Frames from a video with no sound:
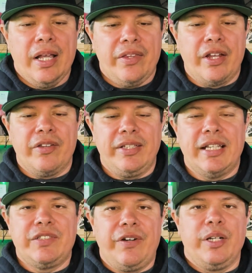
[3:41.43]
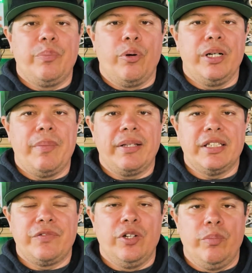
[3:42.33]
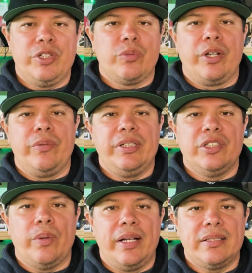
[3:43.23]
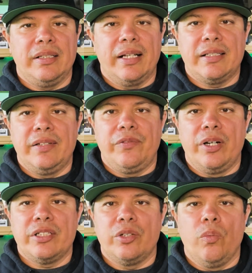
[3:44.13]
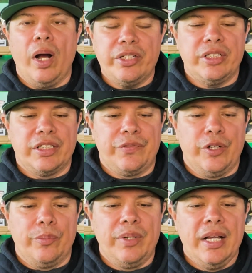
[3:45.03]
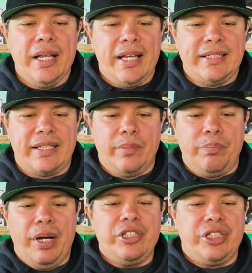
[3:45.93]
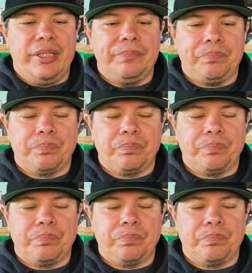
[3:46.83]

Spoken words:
The other thing that's very important about this film, which is one of the reasons why I selected for us to watch this film, is that the budget